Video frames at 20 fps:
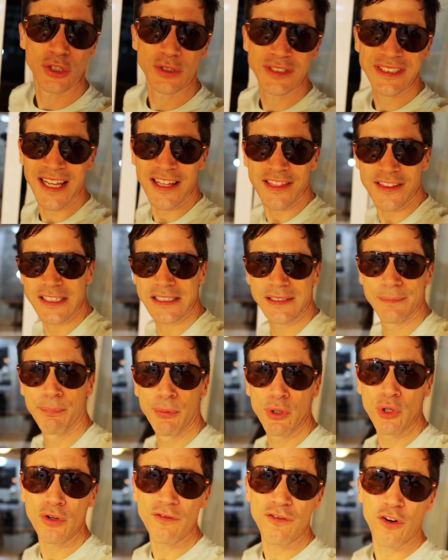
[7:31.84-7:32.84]
So it's got this
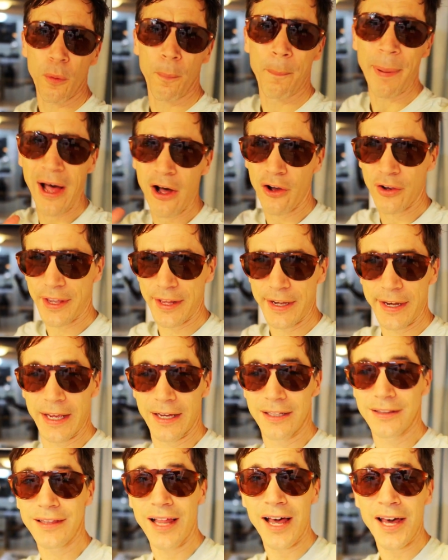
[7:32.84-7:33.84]
beautiful balcony,
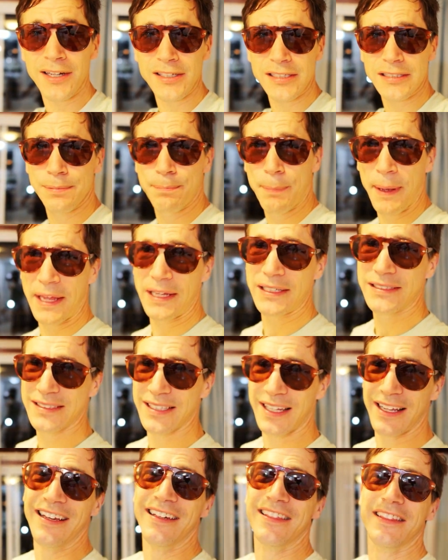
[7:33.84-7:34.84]
a lot of
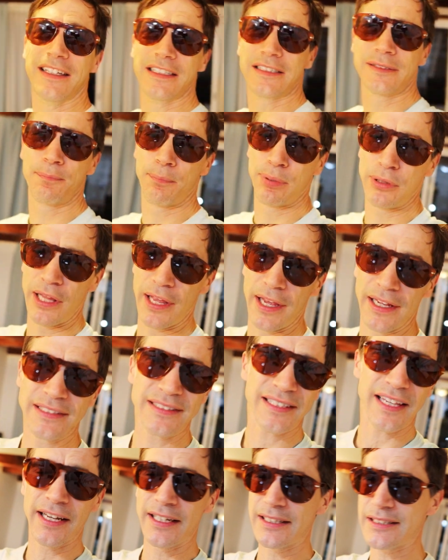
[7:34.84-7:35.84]
space in this
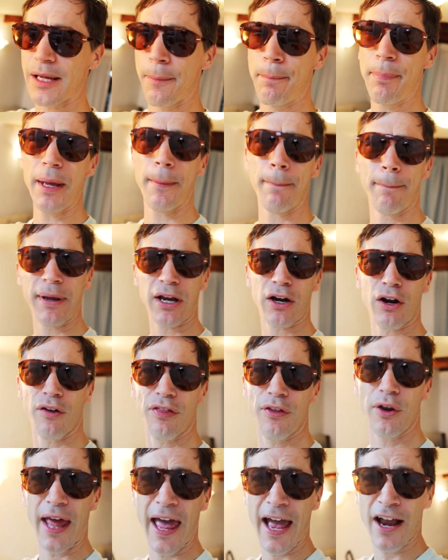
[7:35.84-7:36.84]
place, and it's a bit bigger
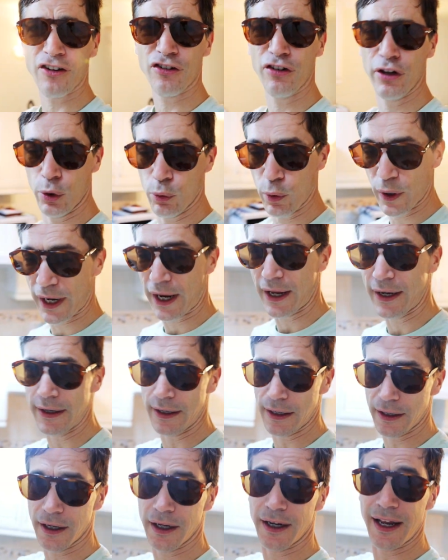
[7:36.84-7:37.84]
than actually what I
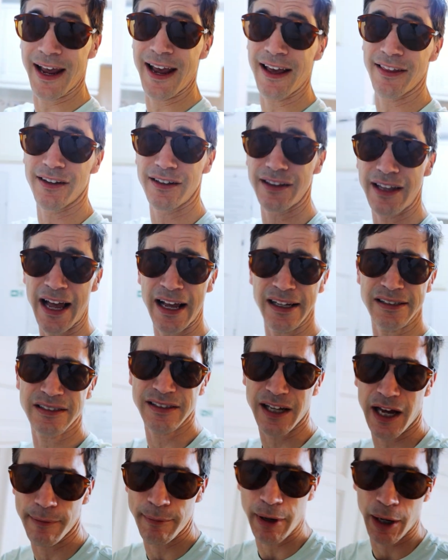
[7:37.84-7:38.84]
needed and the last
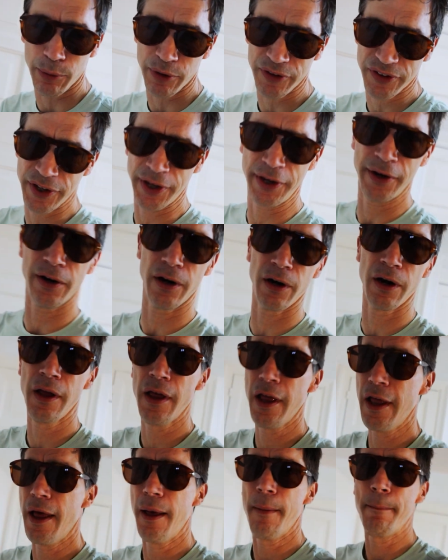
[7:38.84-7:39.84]
time I was here.
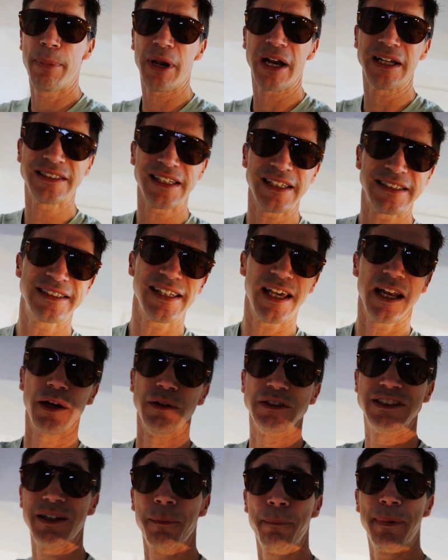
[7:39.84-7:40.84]
But as I said, it
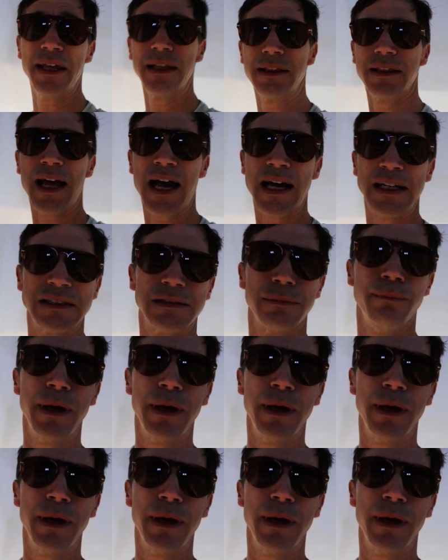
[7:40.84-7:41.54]
was a bit last